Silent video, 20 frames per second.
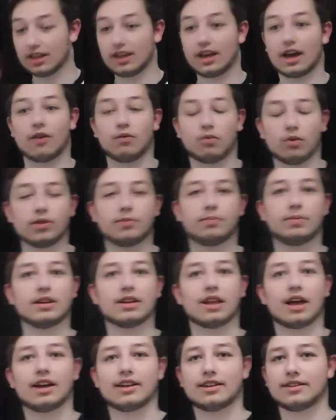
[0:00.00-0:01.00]
I would be
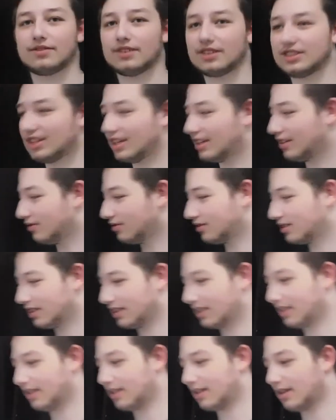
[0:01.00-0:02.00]
lying if I said it was like
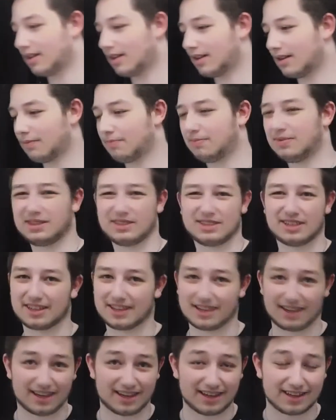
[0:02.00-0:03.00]
a piece of
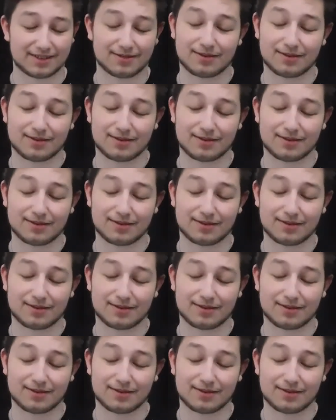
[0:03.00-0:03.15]
cake.